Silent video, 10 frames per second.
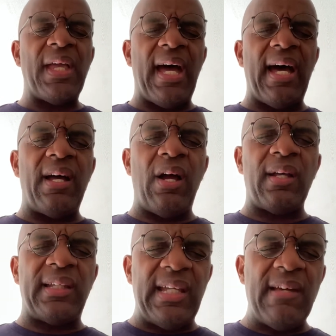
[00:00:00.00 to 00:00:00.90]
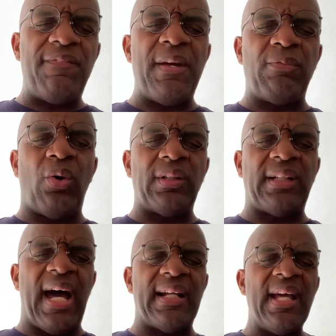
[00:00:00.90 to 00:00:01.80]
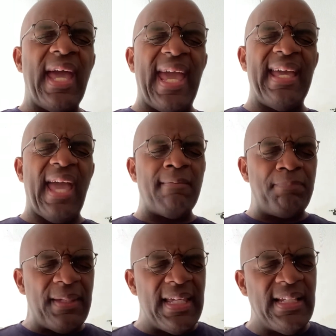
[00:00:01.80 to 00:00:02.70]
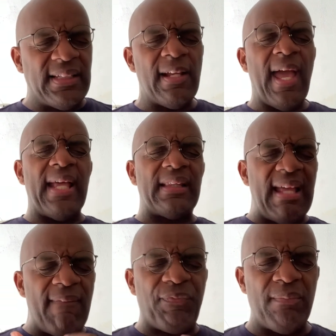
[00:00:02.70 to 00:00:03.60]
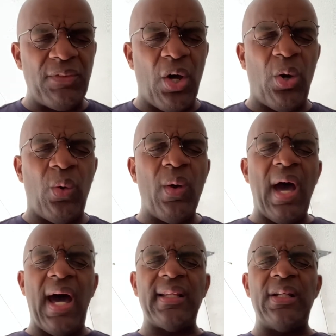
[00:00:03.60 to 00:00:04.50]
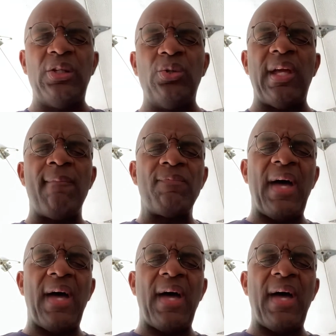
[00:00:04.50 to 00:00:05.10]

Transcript: Uh, uh, uh give them, Lord God, a, a peace and let them know, hallelujah,